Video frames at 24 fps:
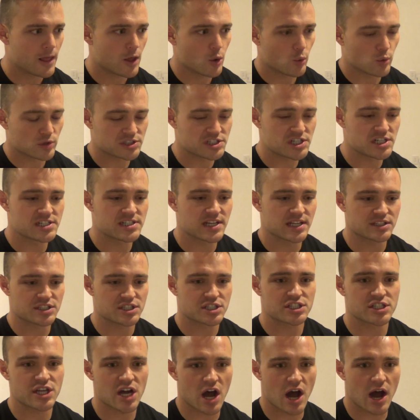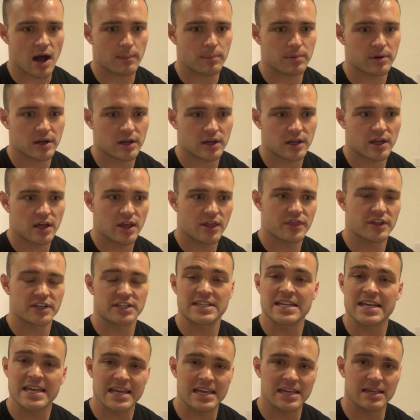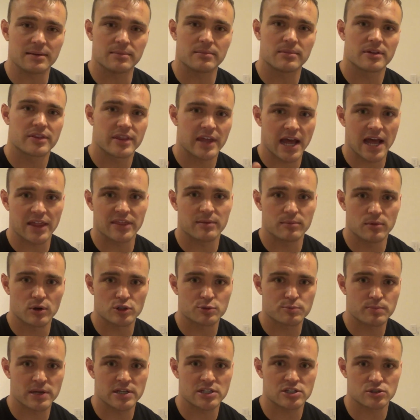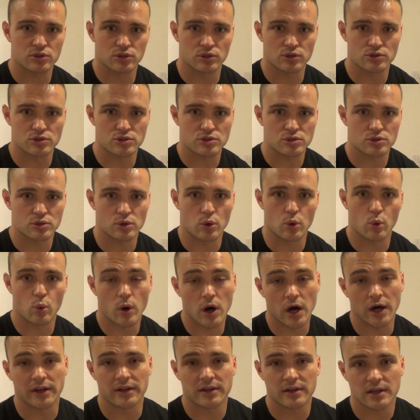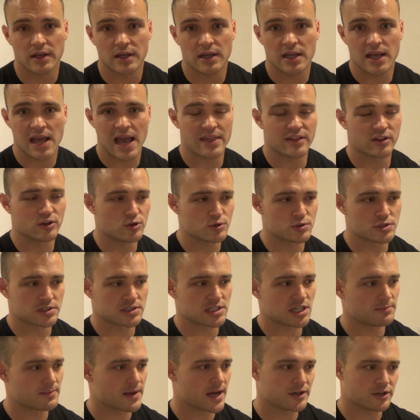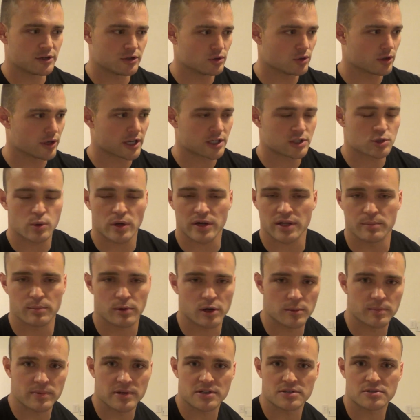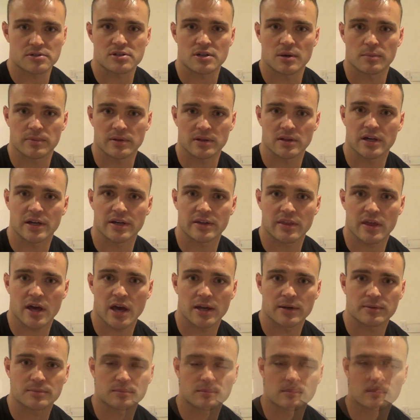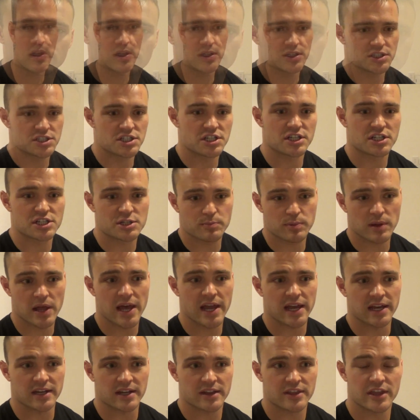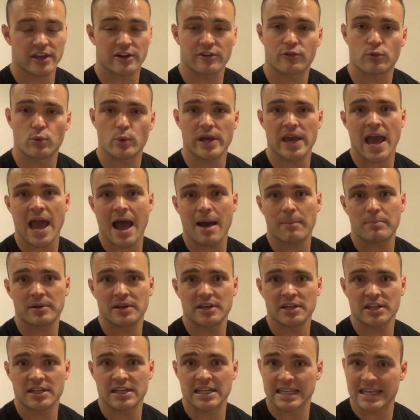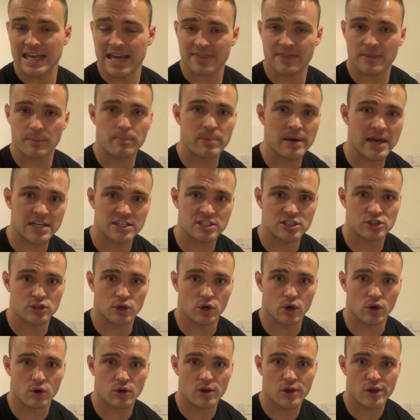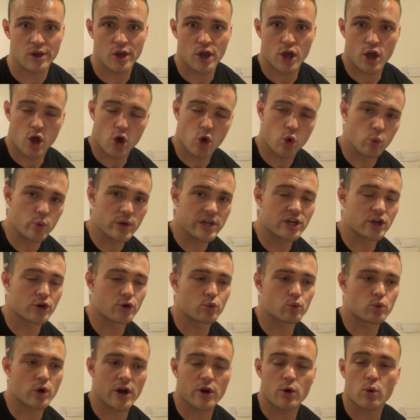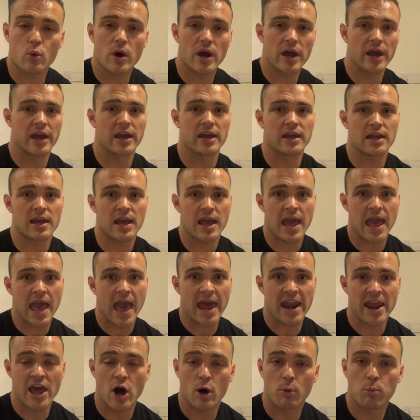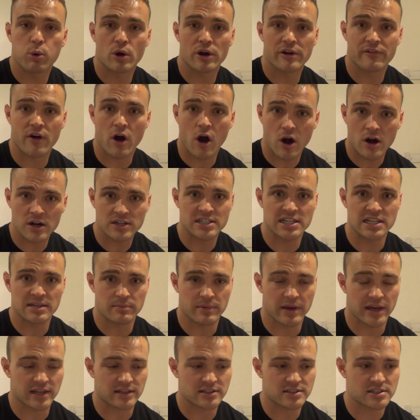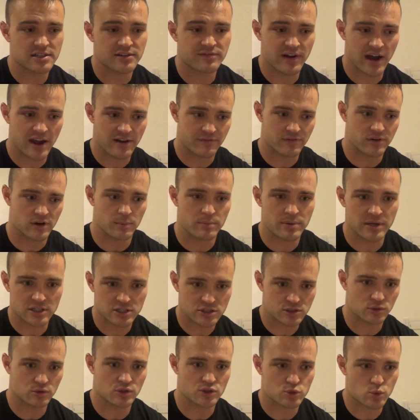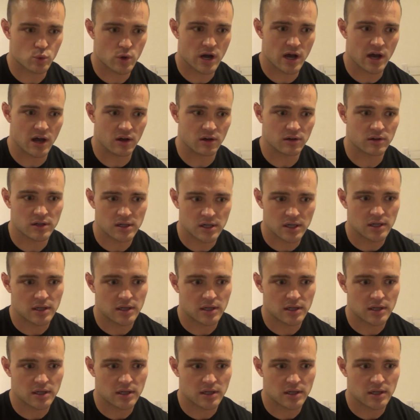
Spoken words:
When she said stop, the team that had the most pistols won, and the losing team had to do like 20 burpees or something like that. She explained that if we happened to get the pistol, we could run away and help one of our teammates fight for a pistol as well.